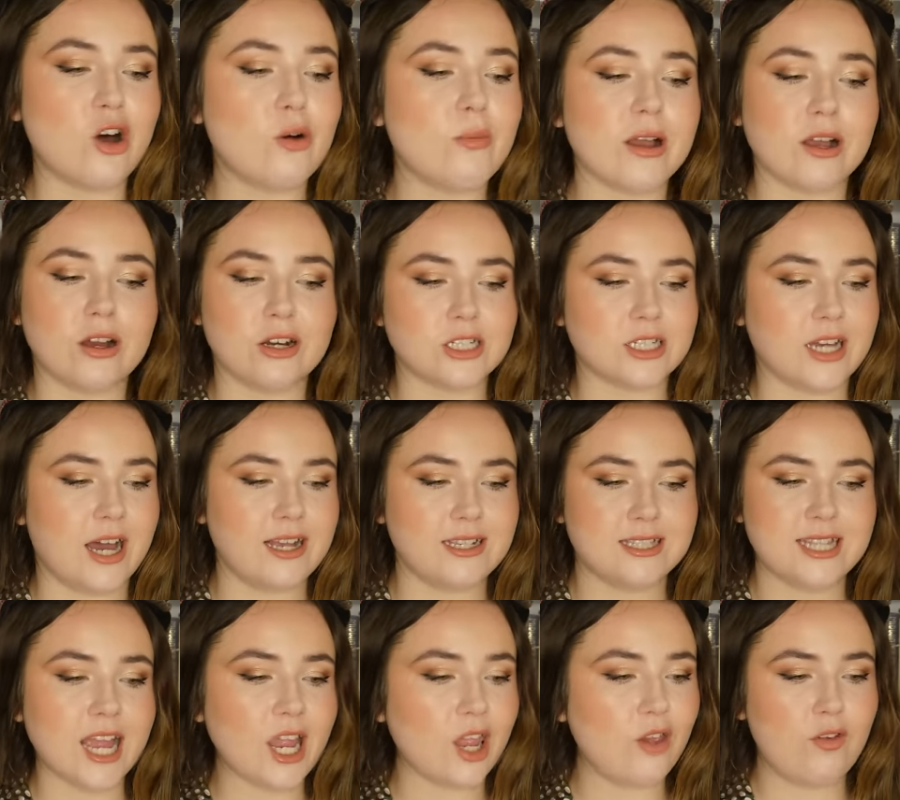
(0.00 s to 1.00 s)
Oh my gosh,
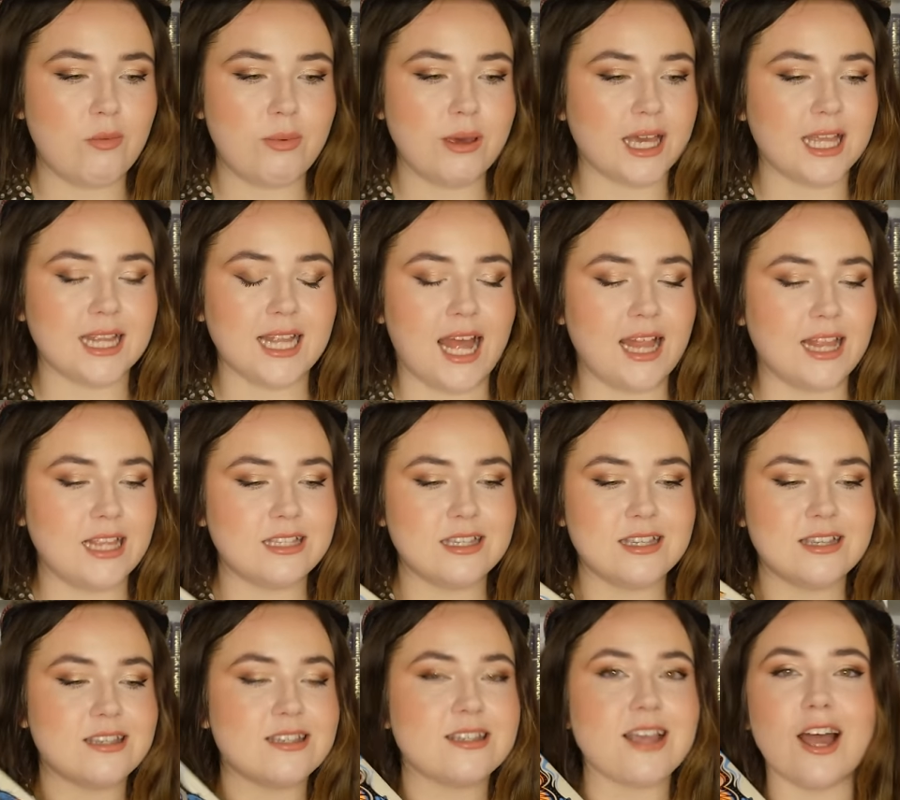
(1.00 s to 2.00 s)
guys, thank you for picking that. This
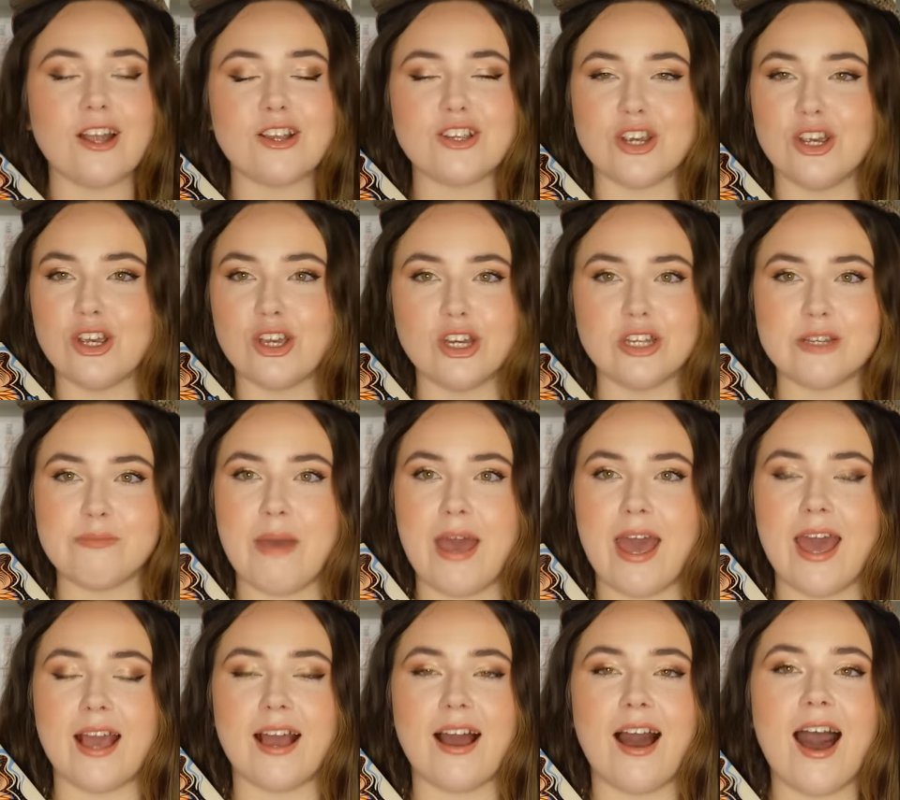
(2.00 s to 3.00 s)
is such a good
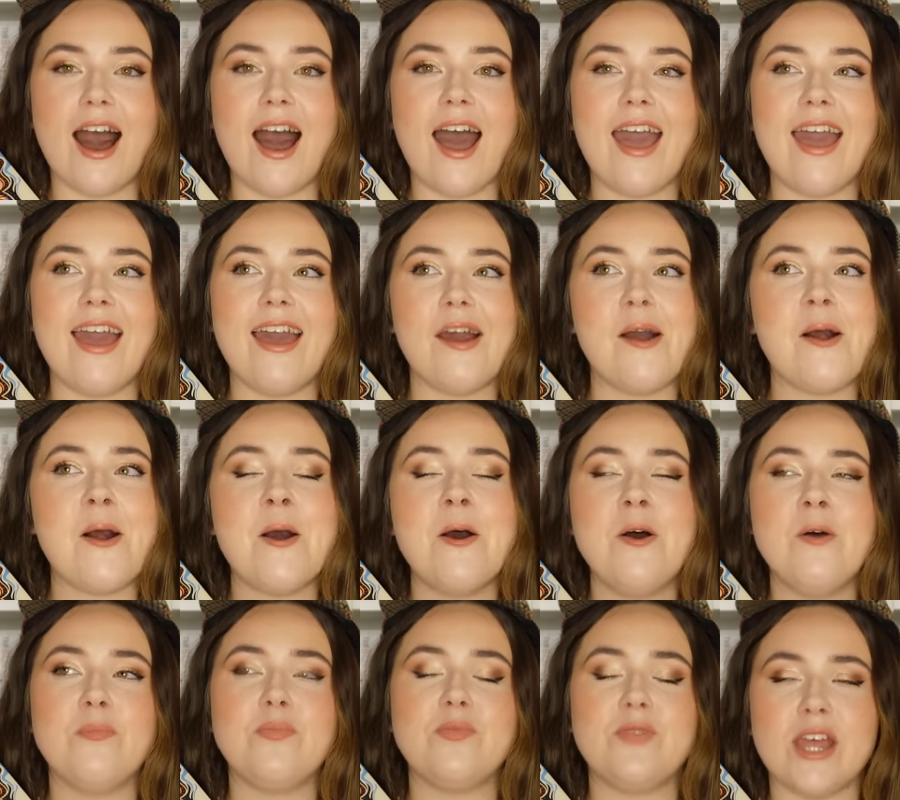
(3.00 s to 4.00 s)
pick. I
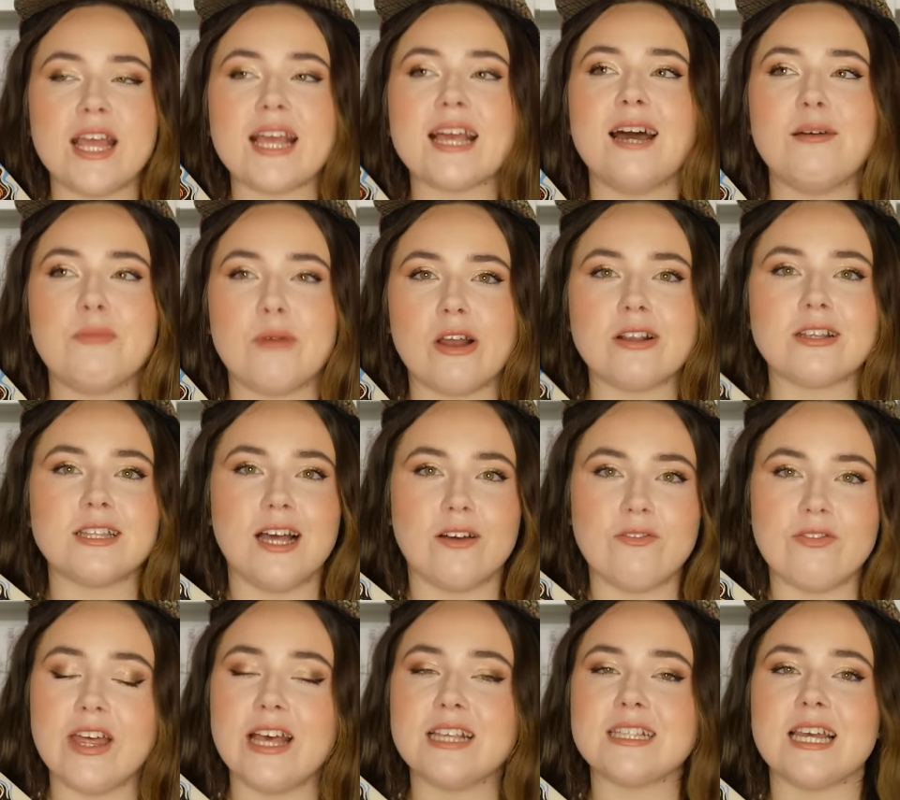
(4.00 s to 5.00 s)
think I'm going to
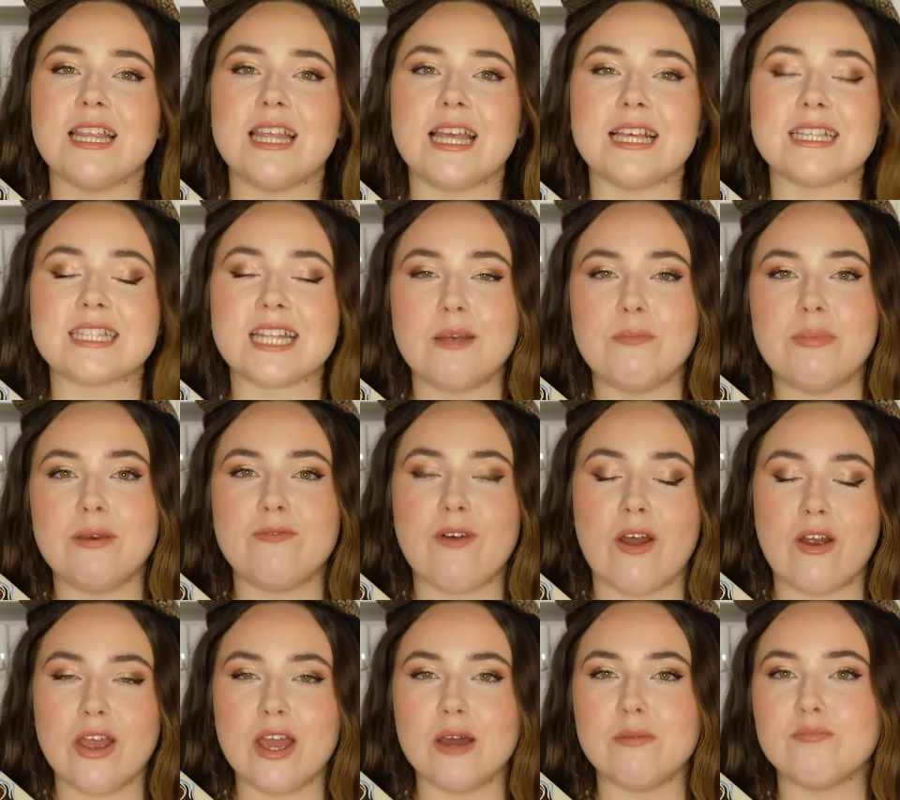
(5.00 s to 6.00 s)
love this. I think it's going to be
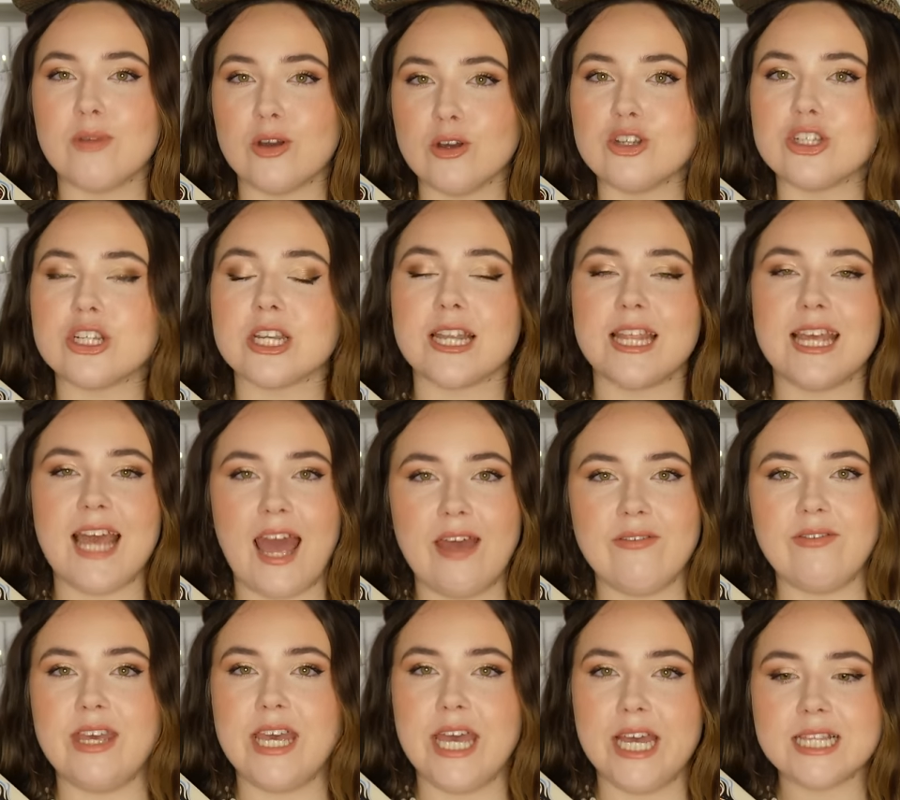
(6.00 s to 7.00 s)
very emotionally
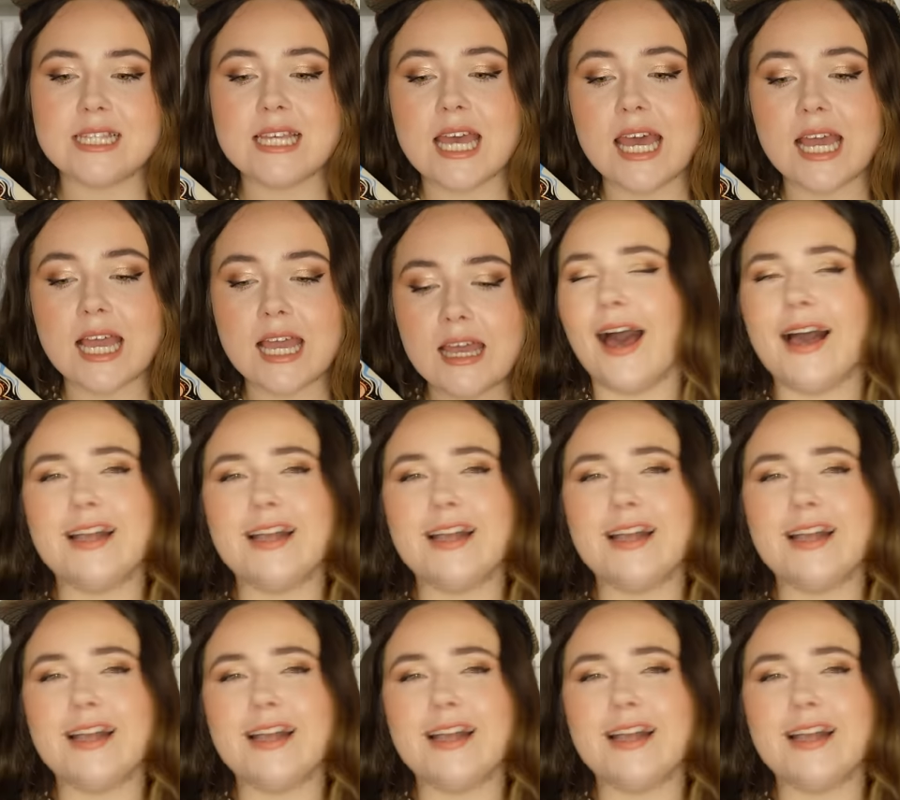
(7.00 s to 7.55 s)
heavy hitting.